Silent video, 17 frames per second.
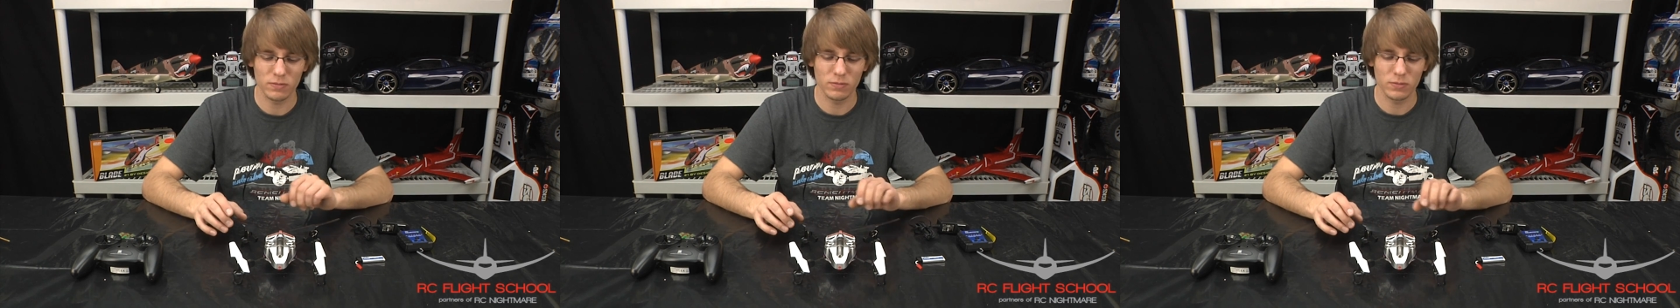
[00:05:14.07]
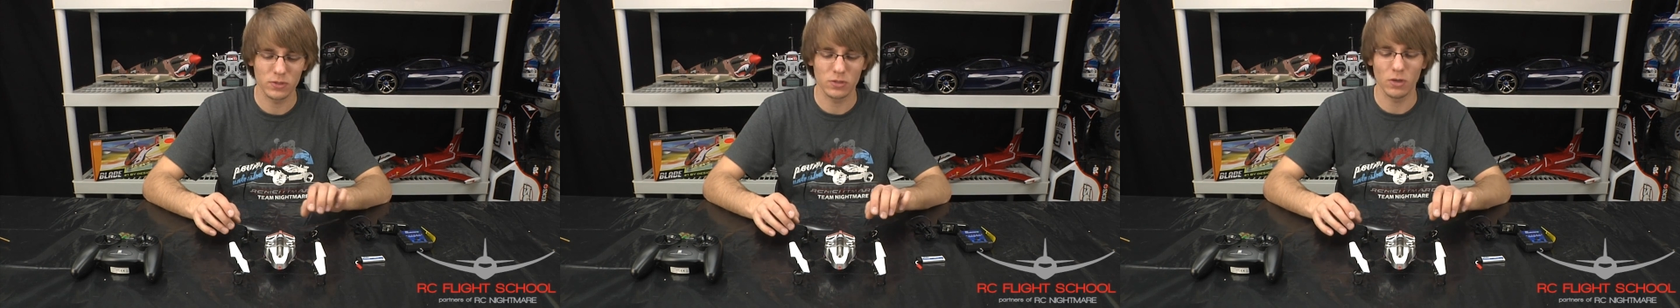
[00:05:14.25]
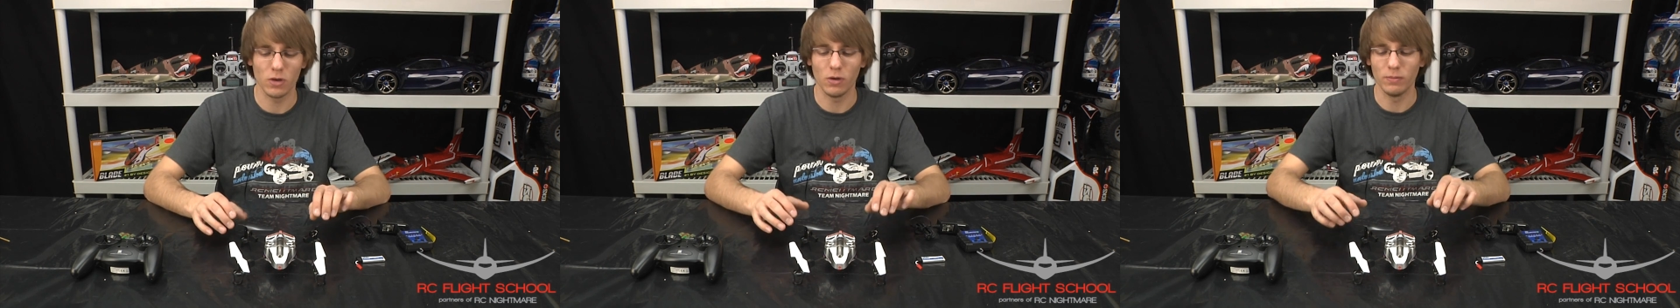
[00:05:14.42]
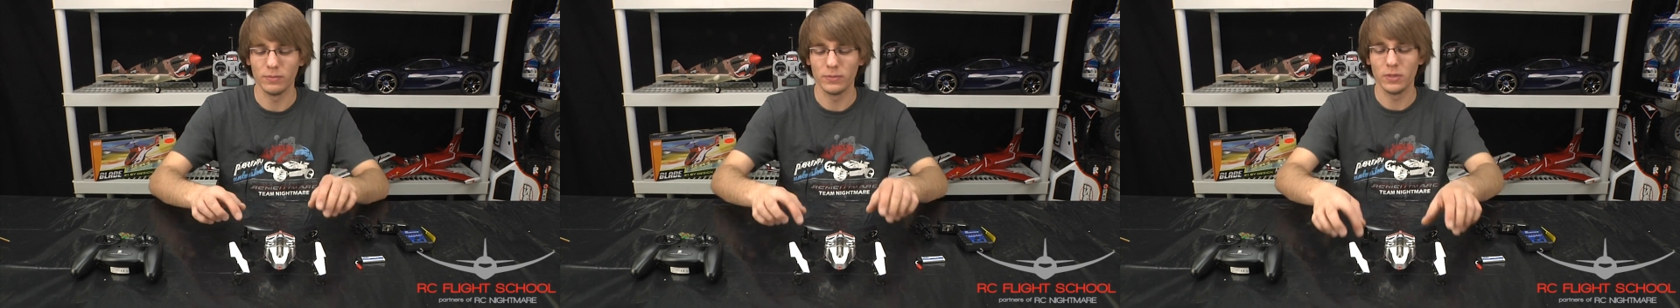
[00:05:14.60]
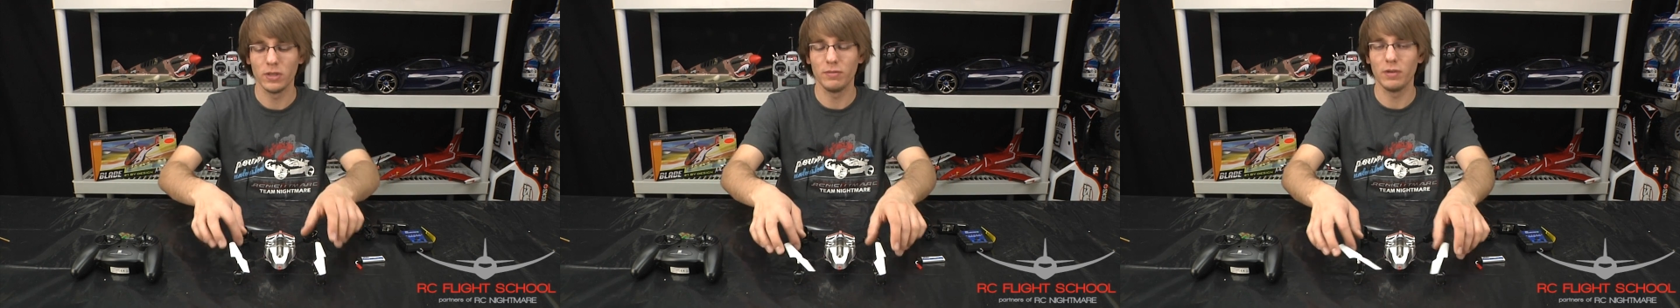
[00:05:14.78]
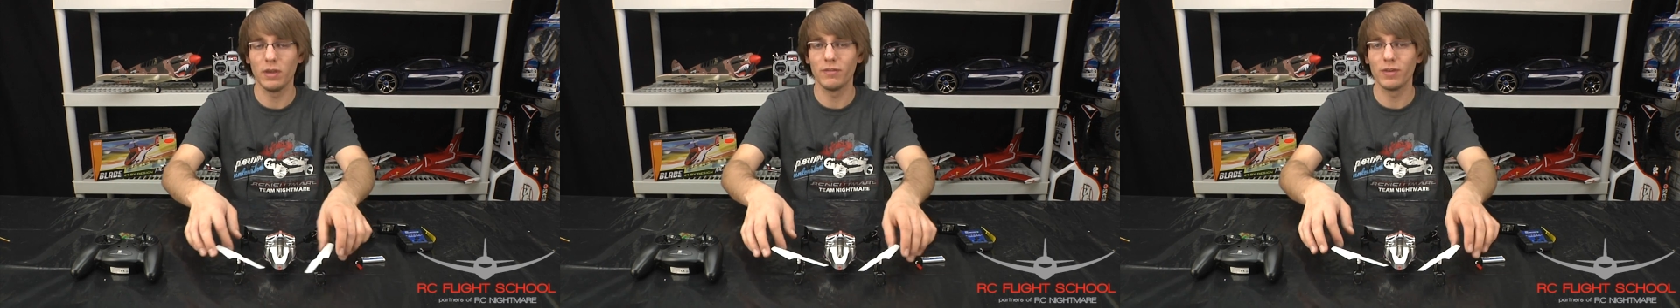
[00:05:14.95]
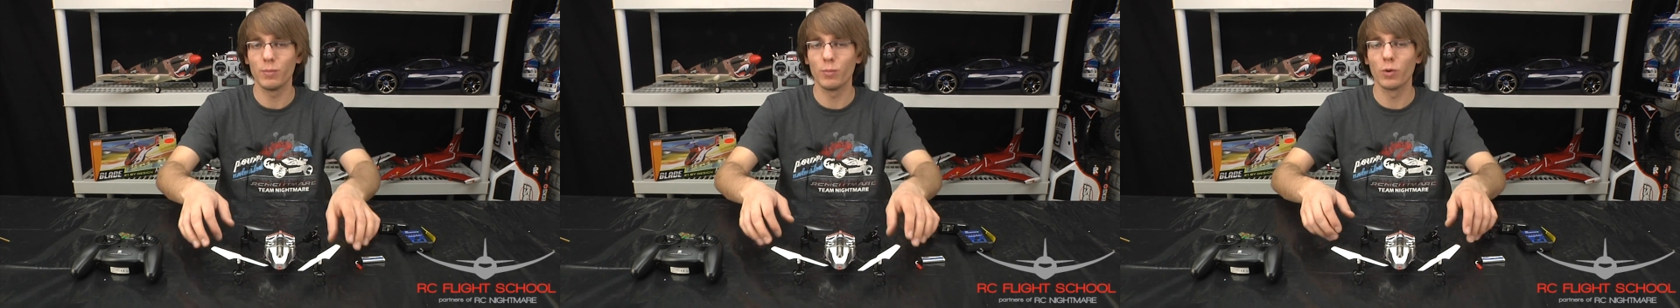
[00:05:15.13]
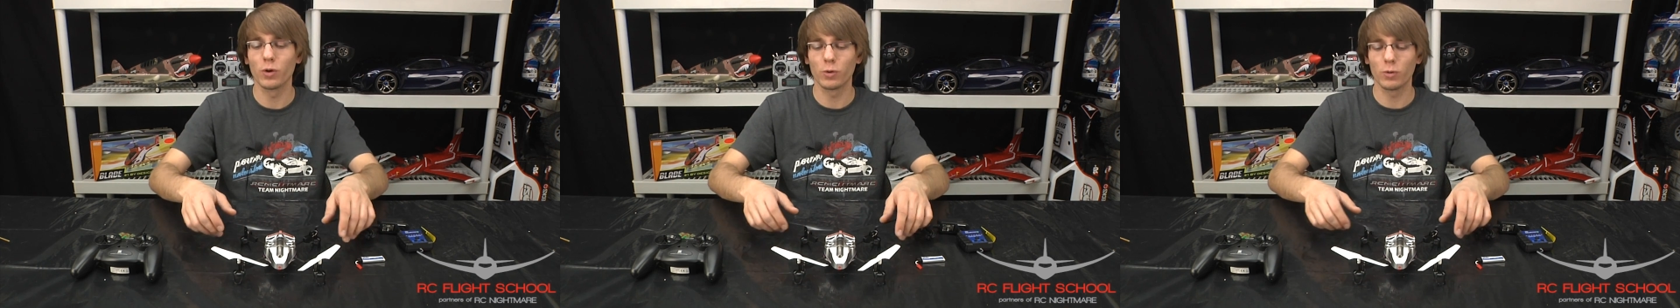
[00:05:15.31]
So if you have any
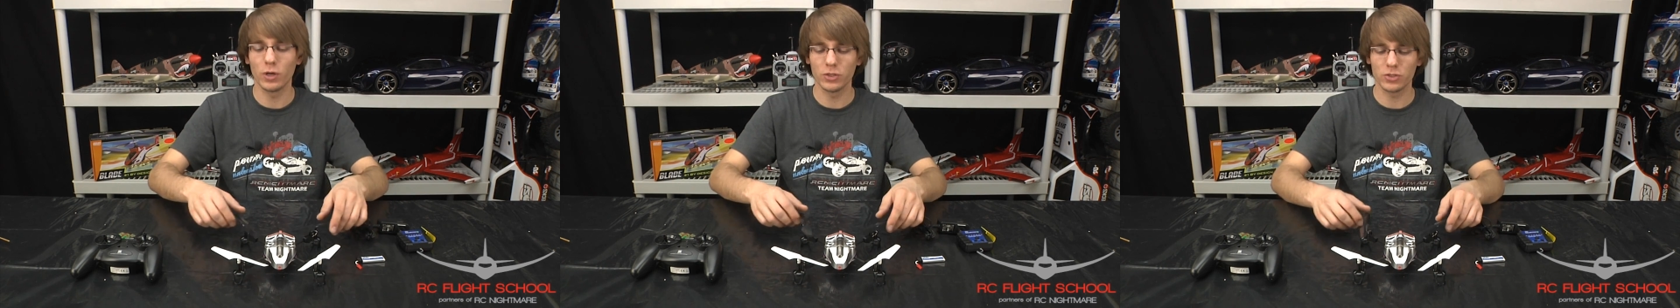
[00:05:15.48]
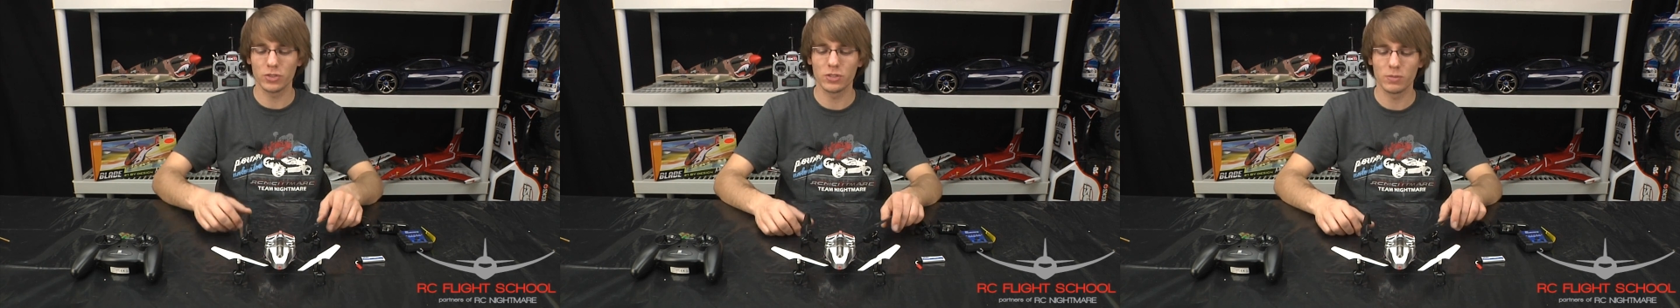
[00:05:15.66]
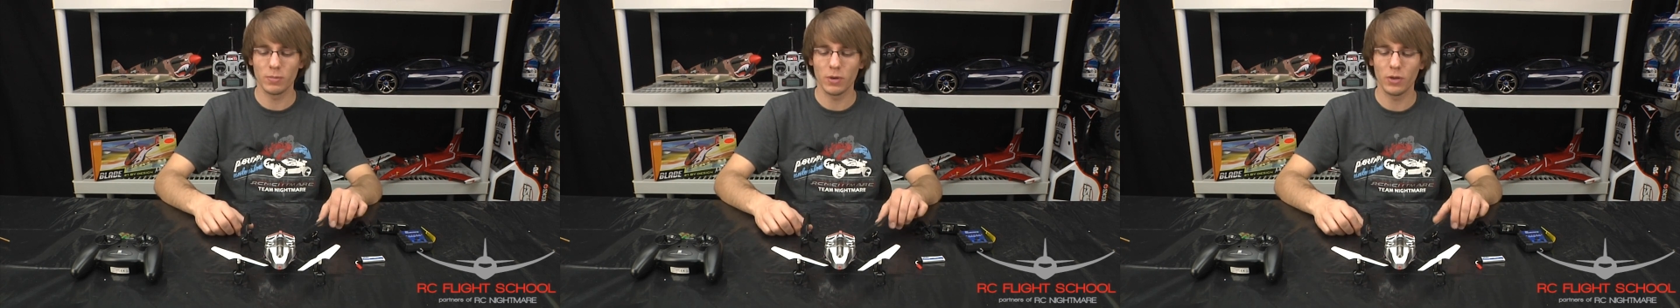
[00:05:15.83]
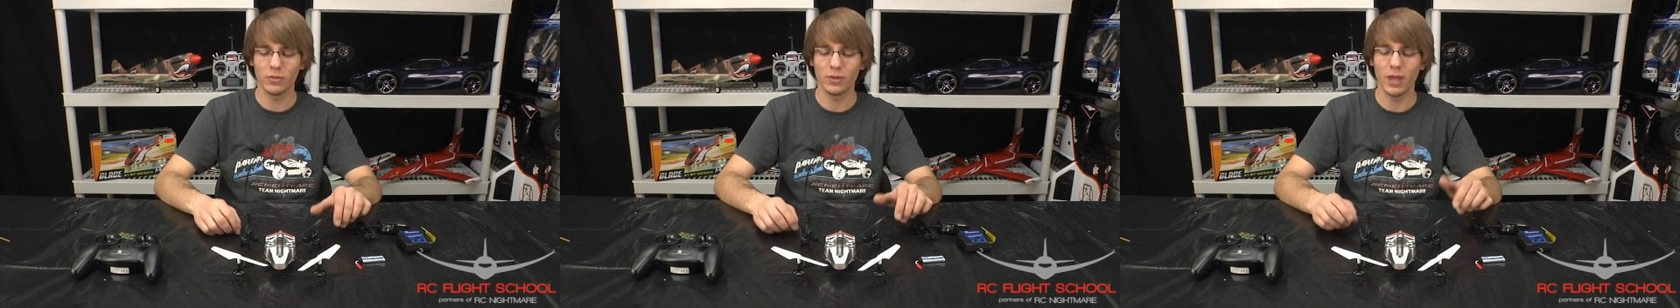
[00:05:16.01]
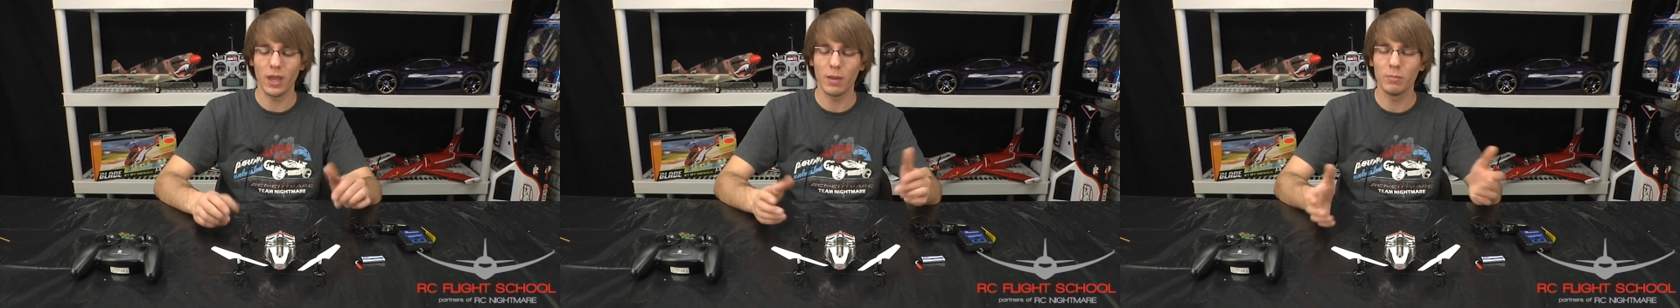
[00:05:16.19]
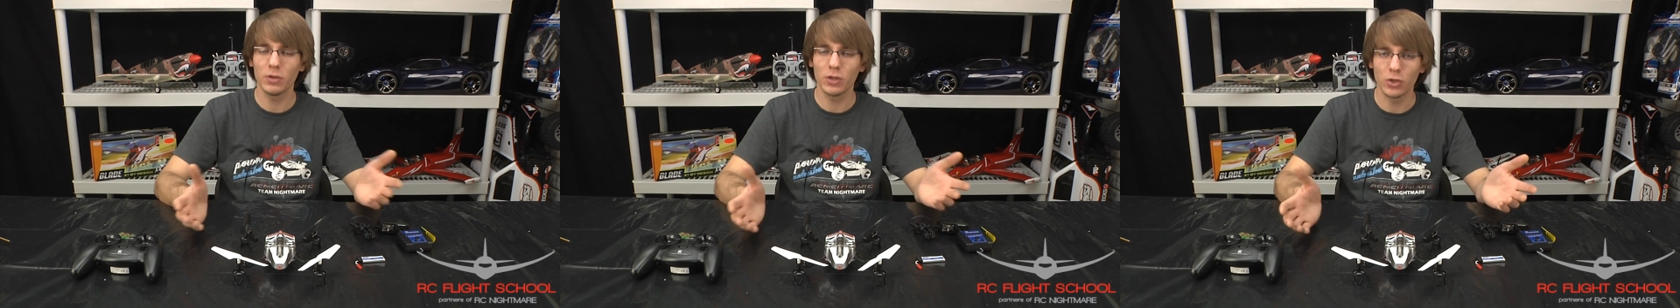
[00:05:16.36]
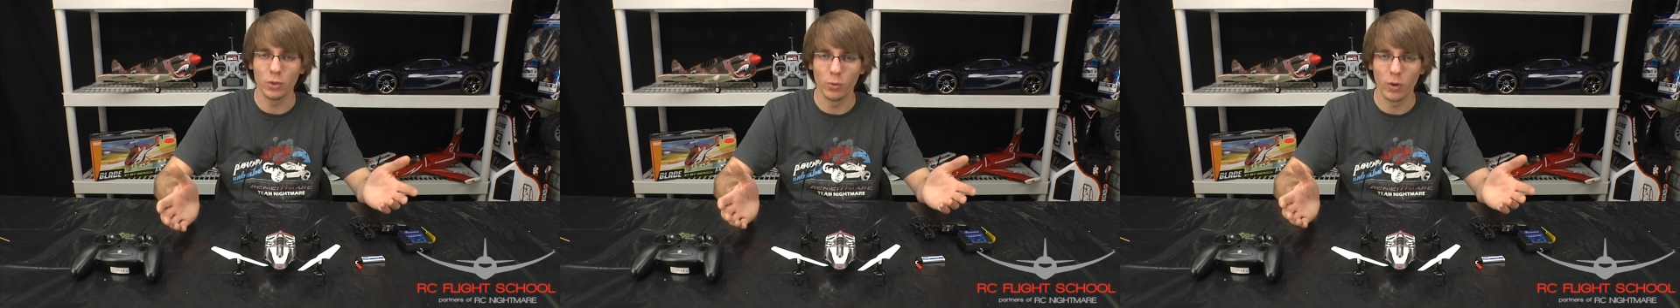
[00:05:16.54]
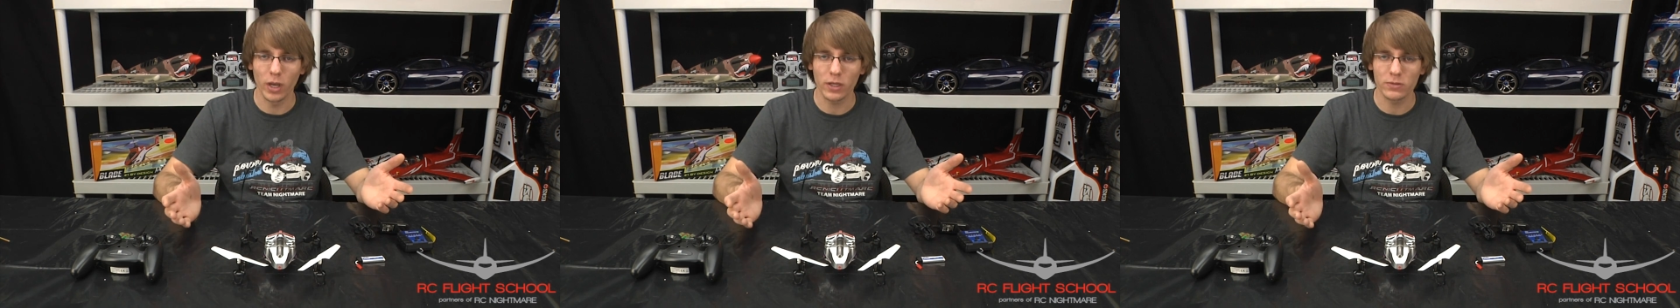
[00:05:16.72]
more questions about the
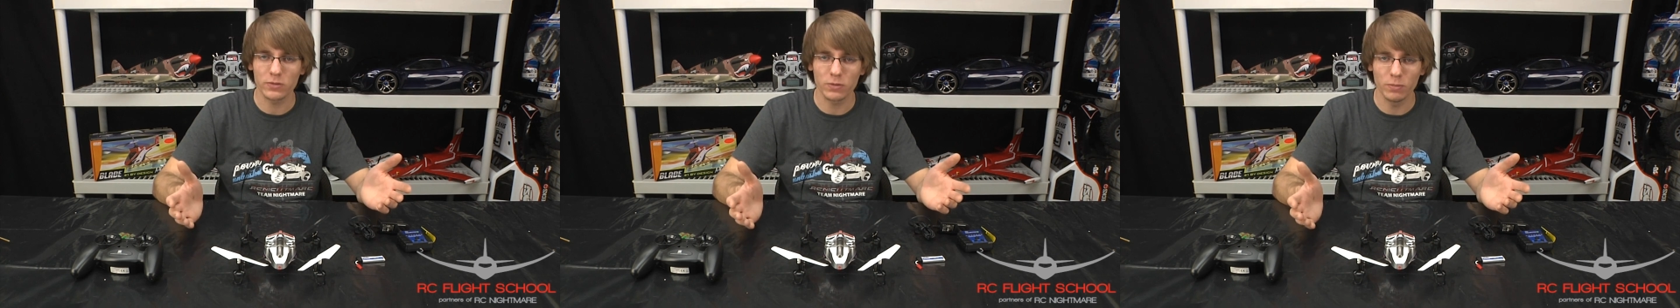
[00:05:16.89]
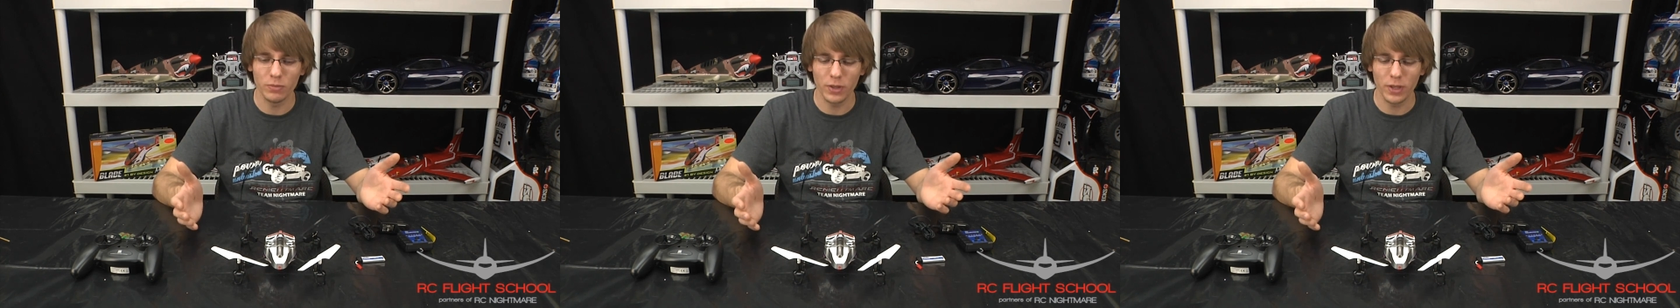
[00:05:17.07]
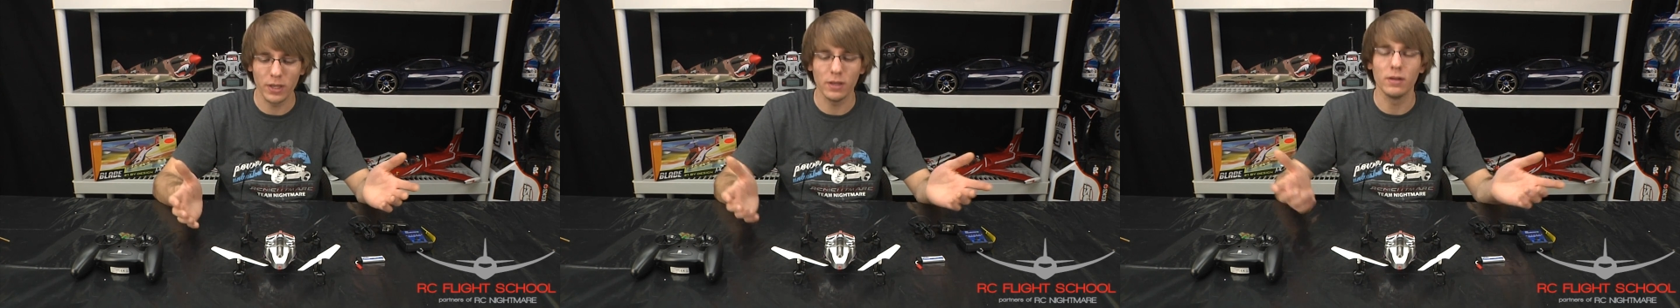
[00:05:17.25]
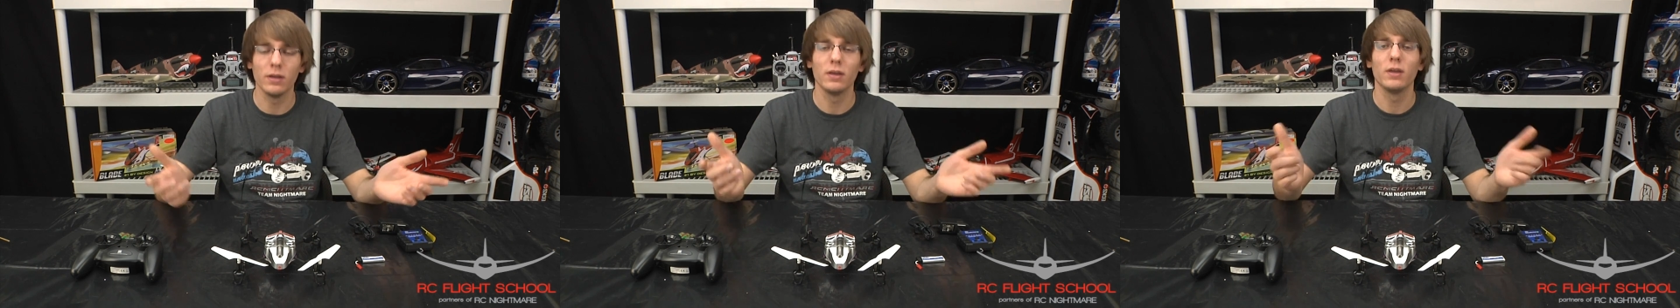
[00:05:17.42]
MQX from Blade,